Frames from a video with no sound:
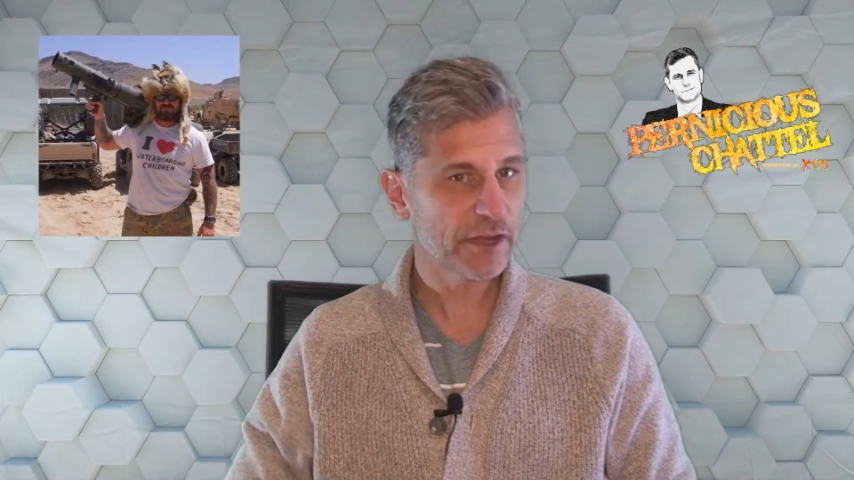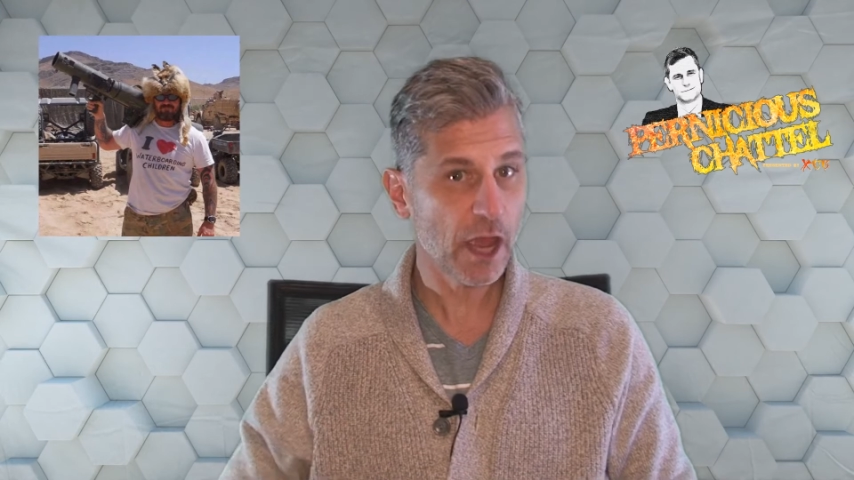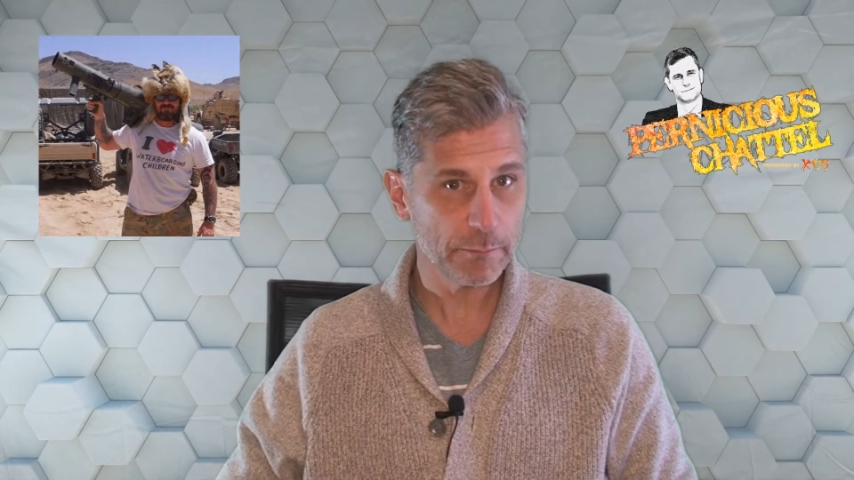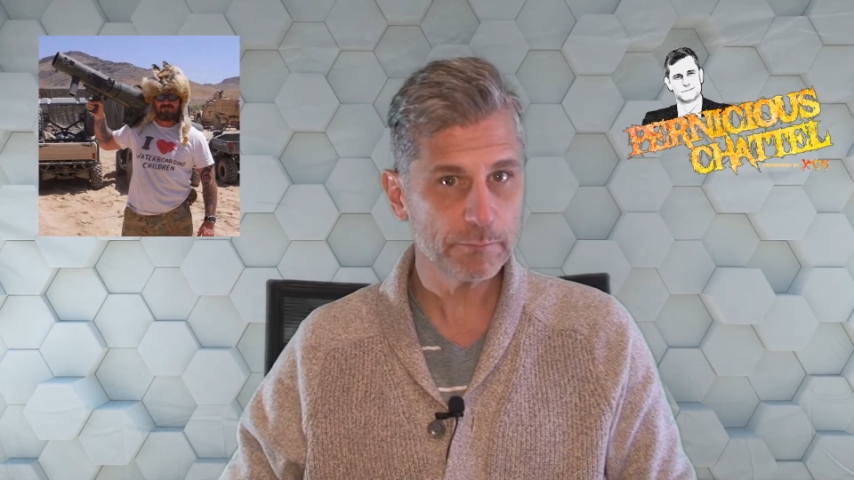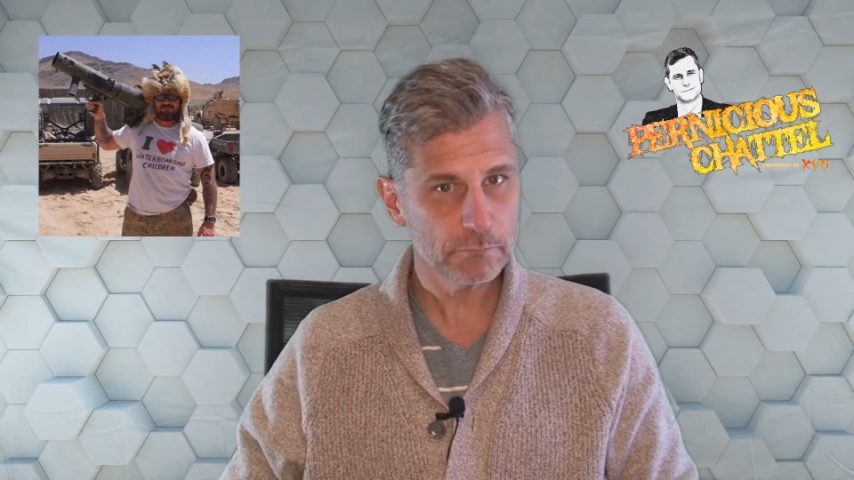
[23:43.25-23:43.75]

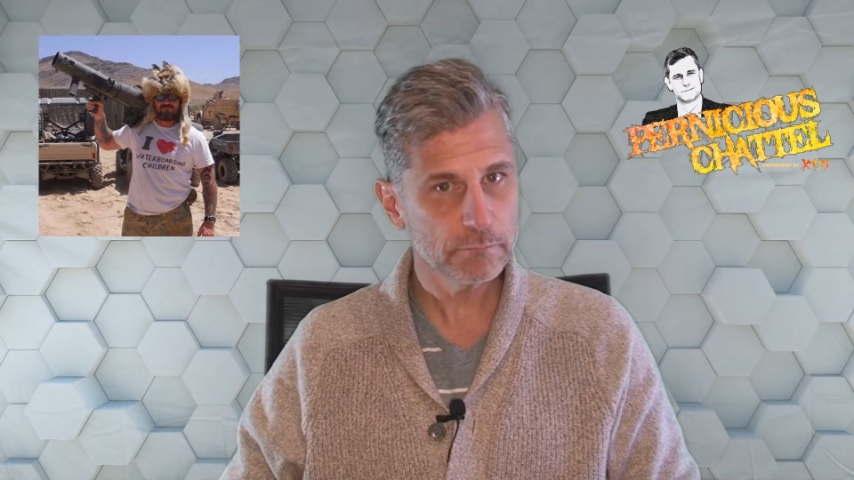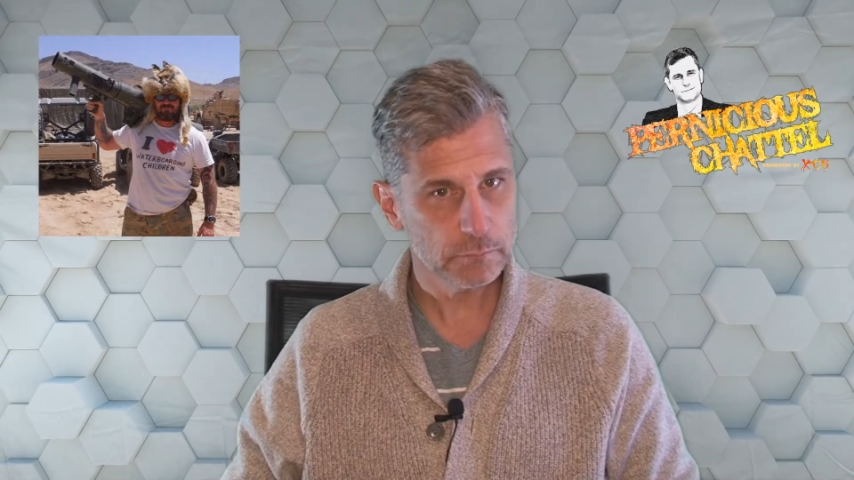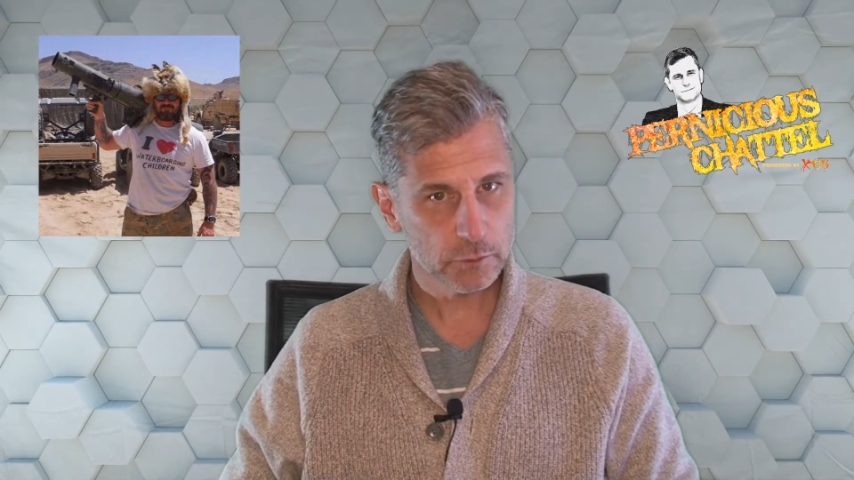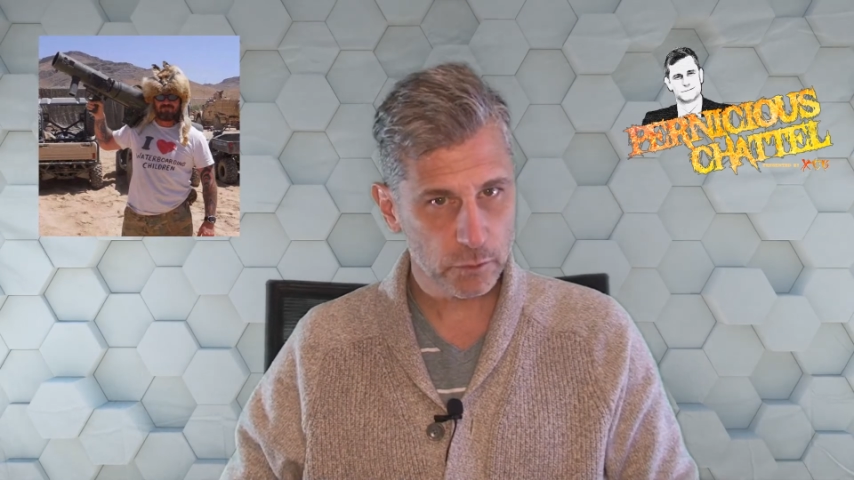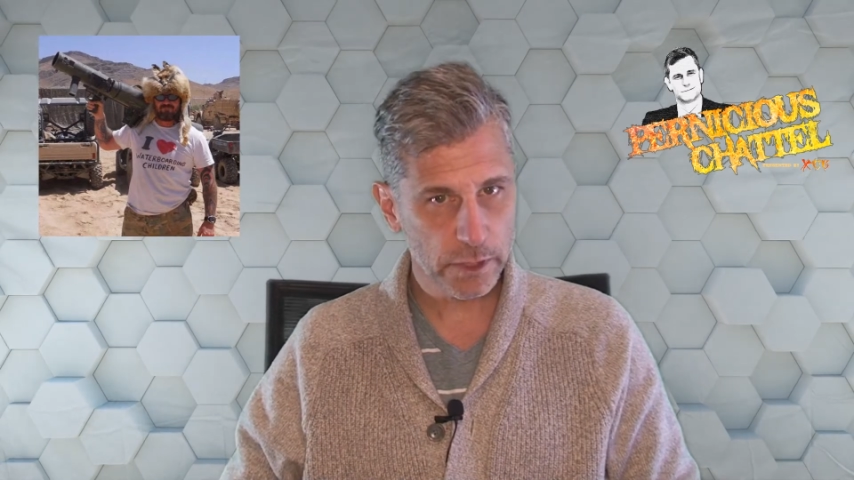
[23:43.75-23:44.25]
type
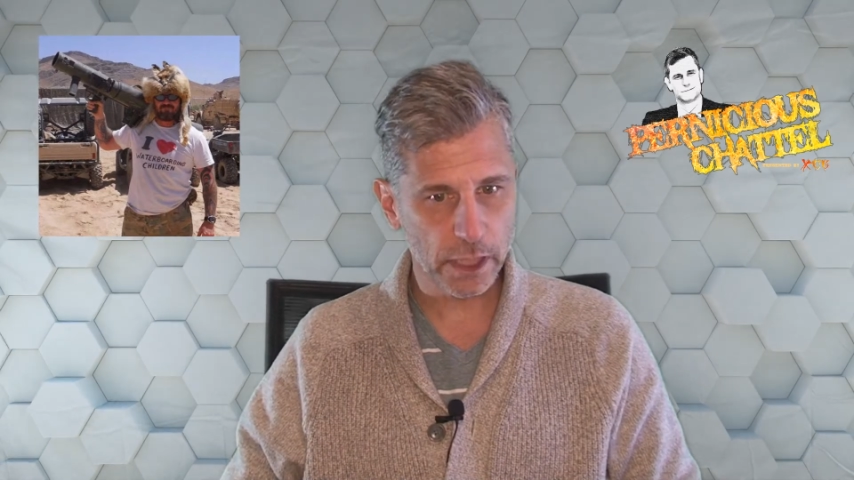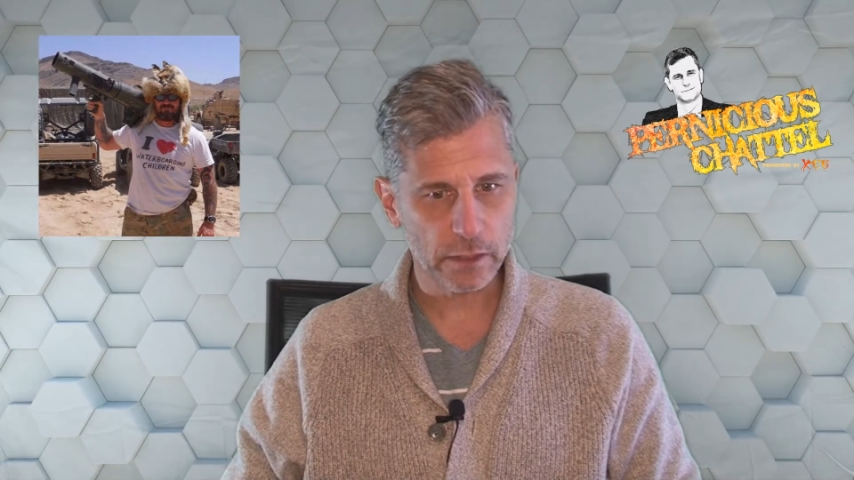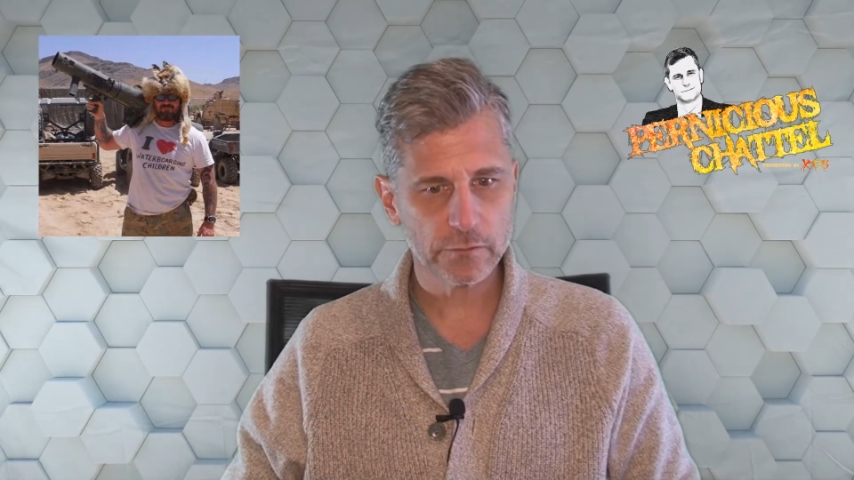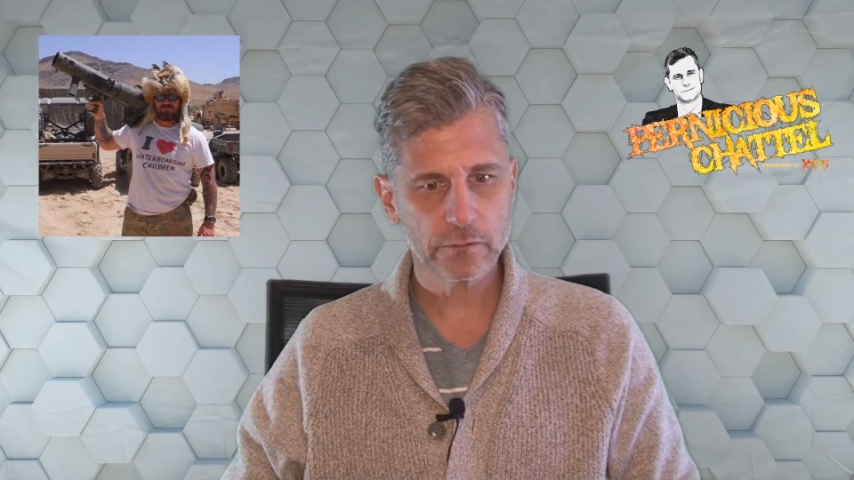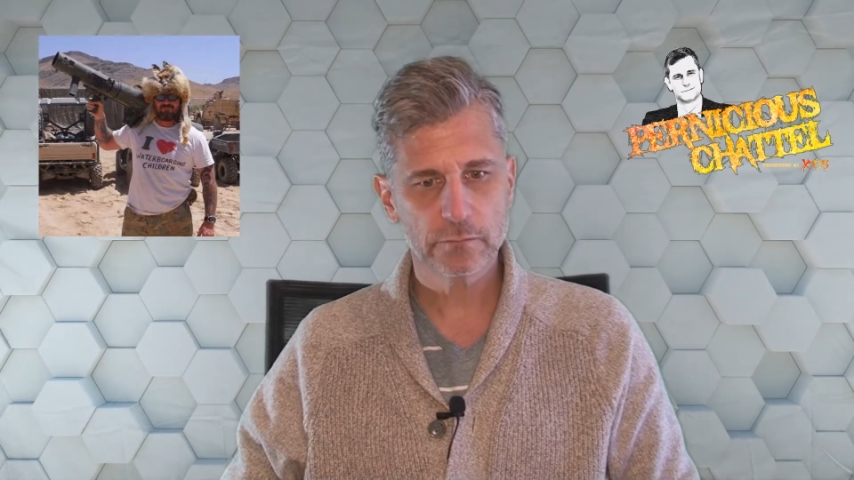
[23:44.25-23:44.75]

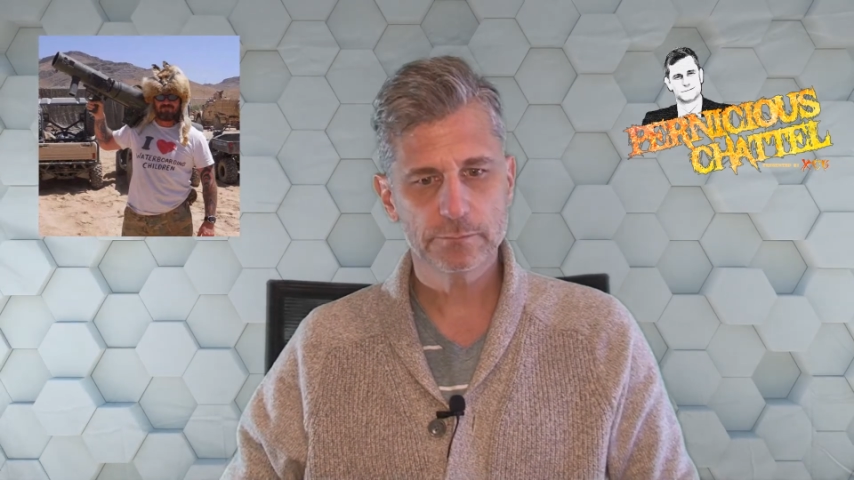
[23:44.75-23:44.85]
critics.